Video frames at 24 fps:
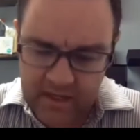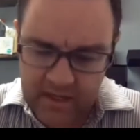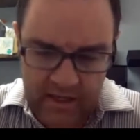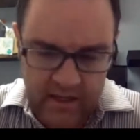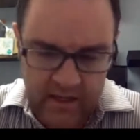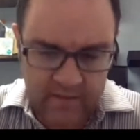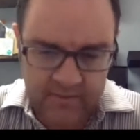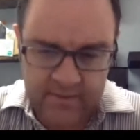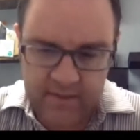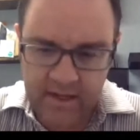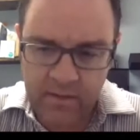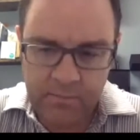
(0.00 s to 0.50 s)

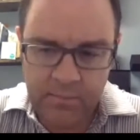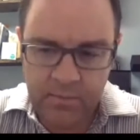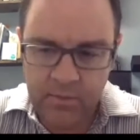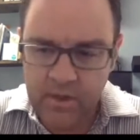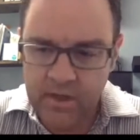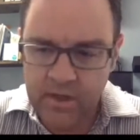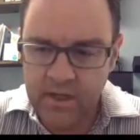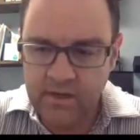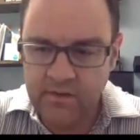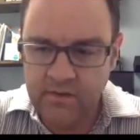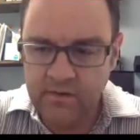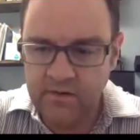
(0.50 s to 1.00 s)
At that
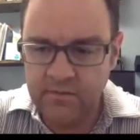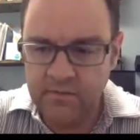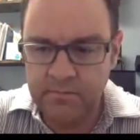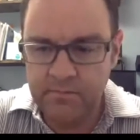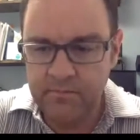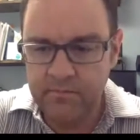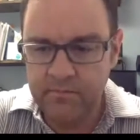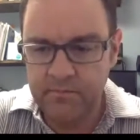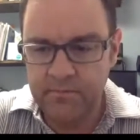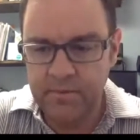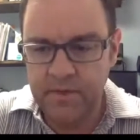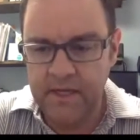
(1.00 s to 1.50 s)
point, I just
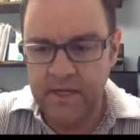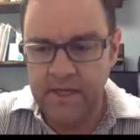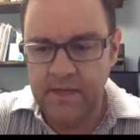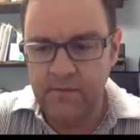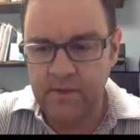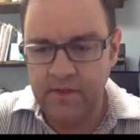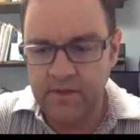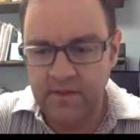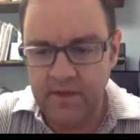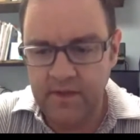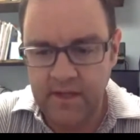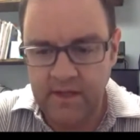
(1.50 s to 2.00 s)
played
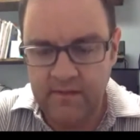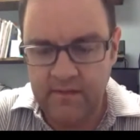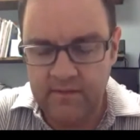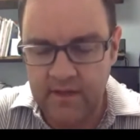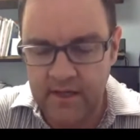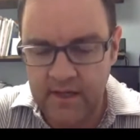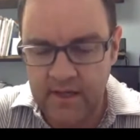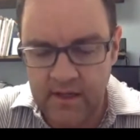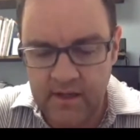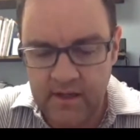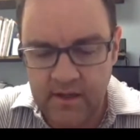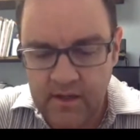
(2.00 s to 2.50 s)
with it.
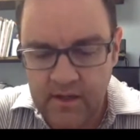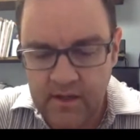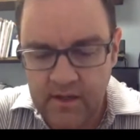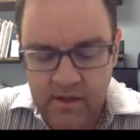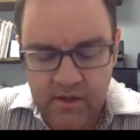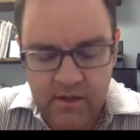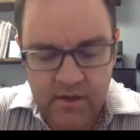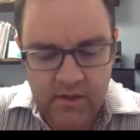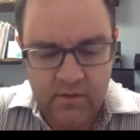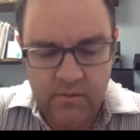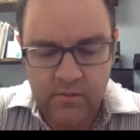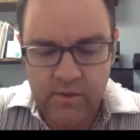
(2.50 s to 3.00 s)

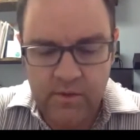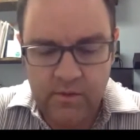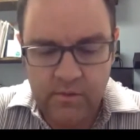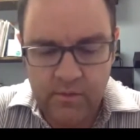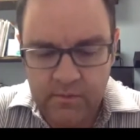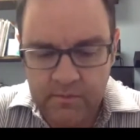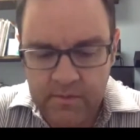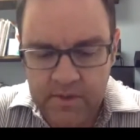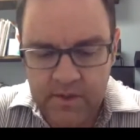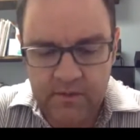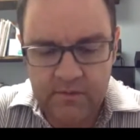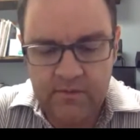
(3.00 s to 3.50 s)

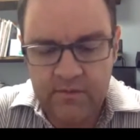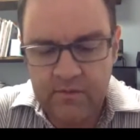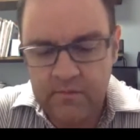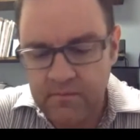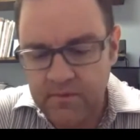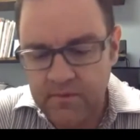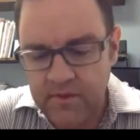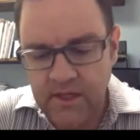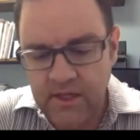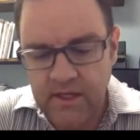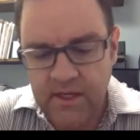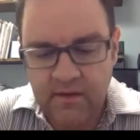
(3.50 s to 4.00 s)
We milled
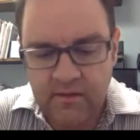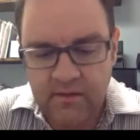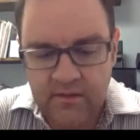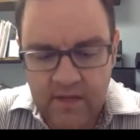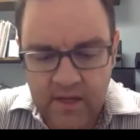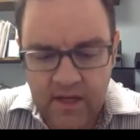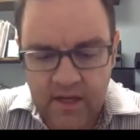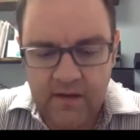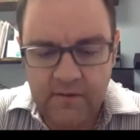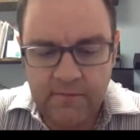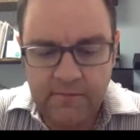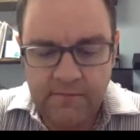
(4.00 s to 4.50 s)
some things. I
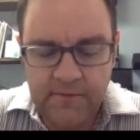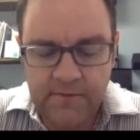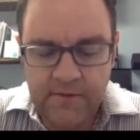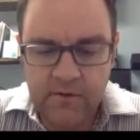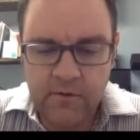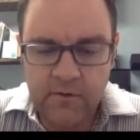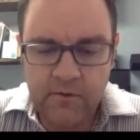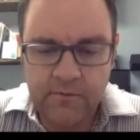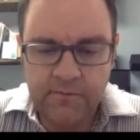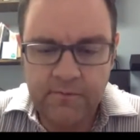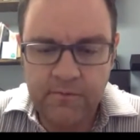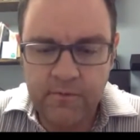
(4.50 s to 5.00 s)
got a
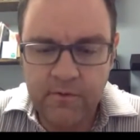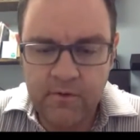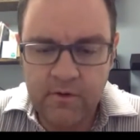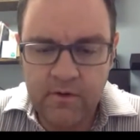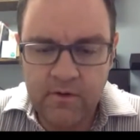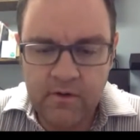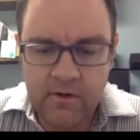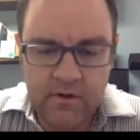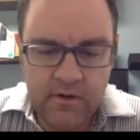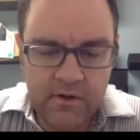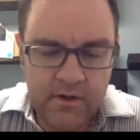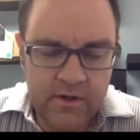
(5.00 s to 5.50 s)
feel
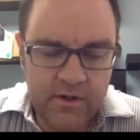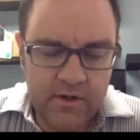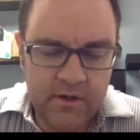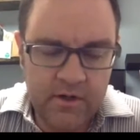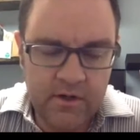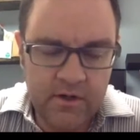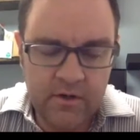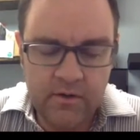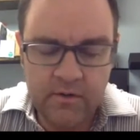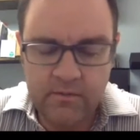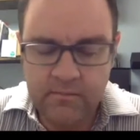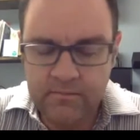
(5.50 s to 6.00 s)
for,
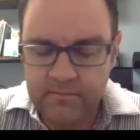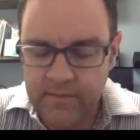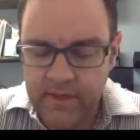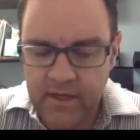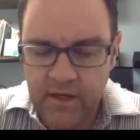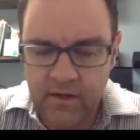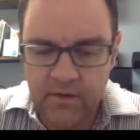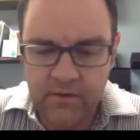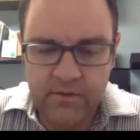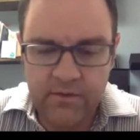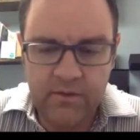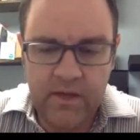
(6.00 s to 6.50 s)

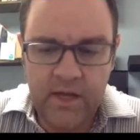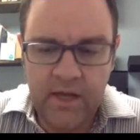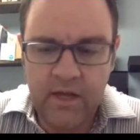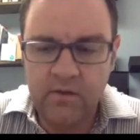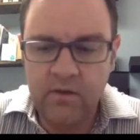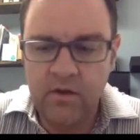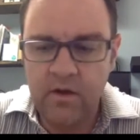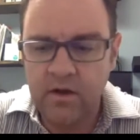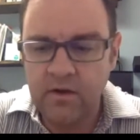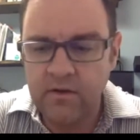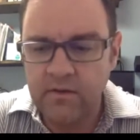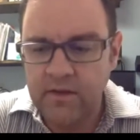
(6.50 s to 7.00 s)
how
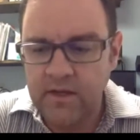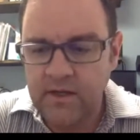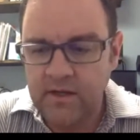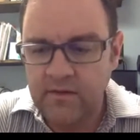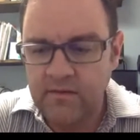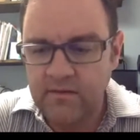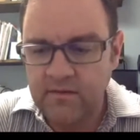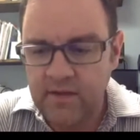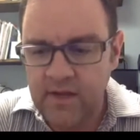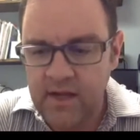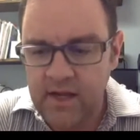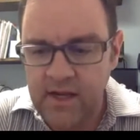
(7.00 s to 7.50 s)
long
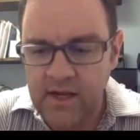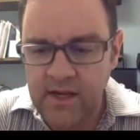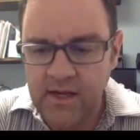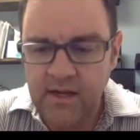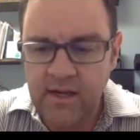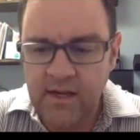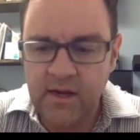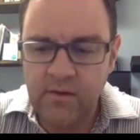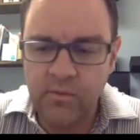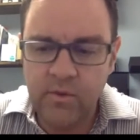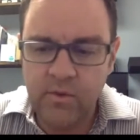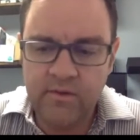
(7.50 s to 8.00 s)
things
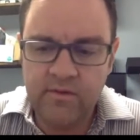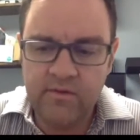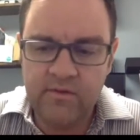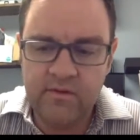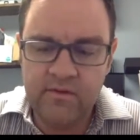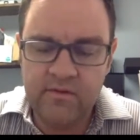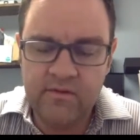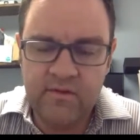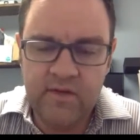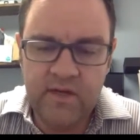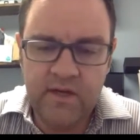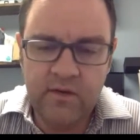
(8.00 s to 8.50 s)
take, what's
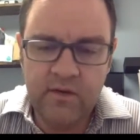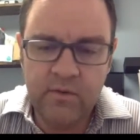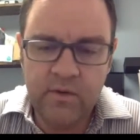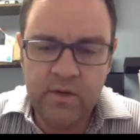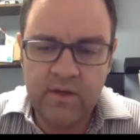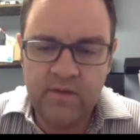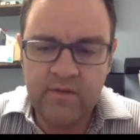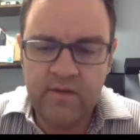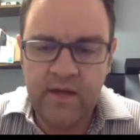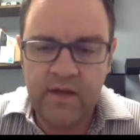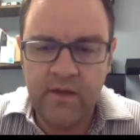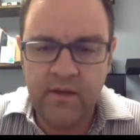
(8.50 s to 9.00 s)
the
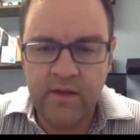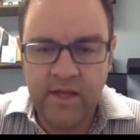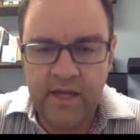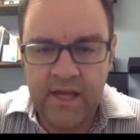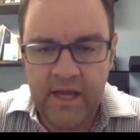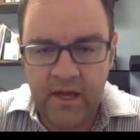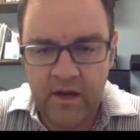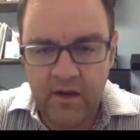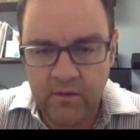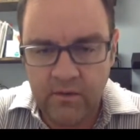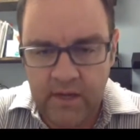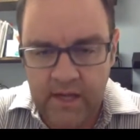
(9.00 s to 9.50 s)
sequence, how to
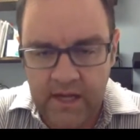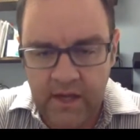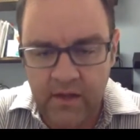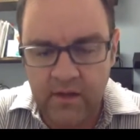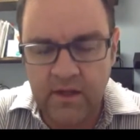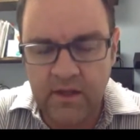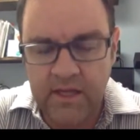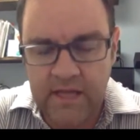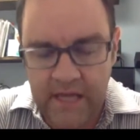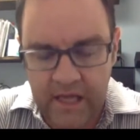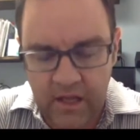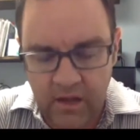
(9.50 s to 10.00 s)

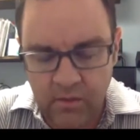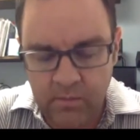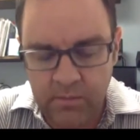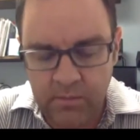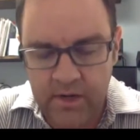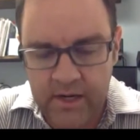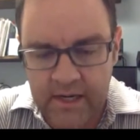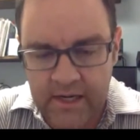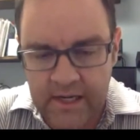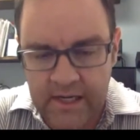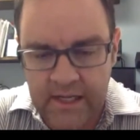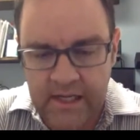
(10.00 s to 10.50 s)

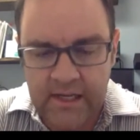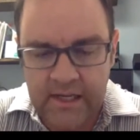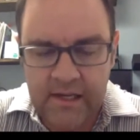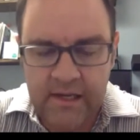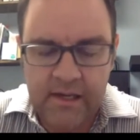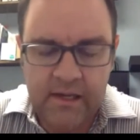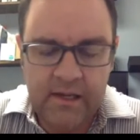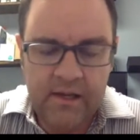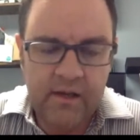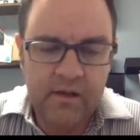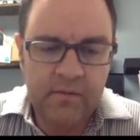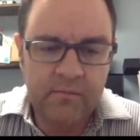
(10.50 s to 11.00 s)
calibrate it,
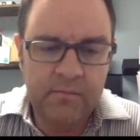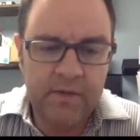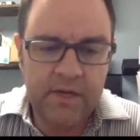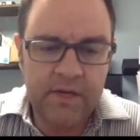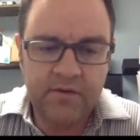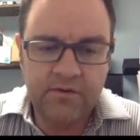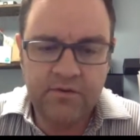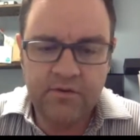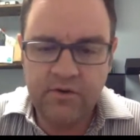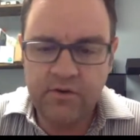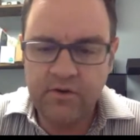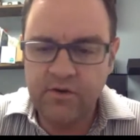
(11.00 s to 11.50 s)

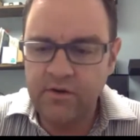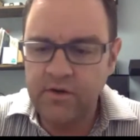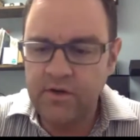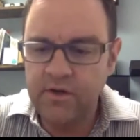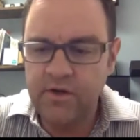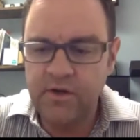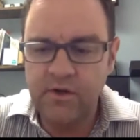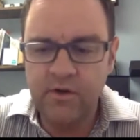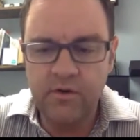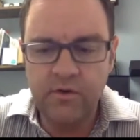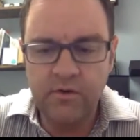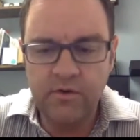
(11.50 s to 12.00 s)
make sure,
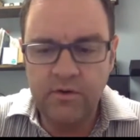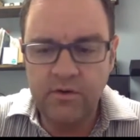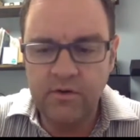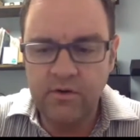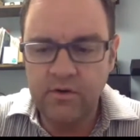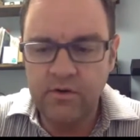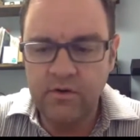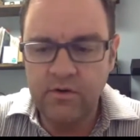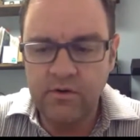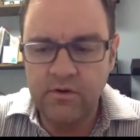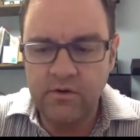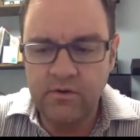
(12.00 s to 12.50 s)

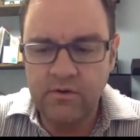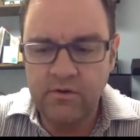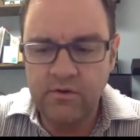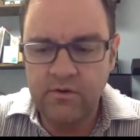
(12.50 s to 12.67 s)
you're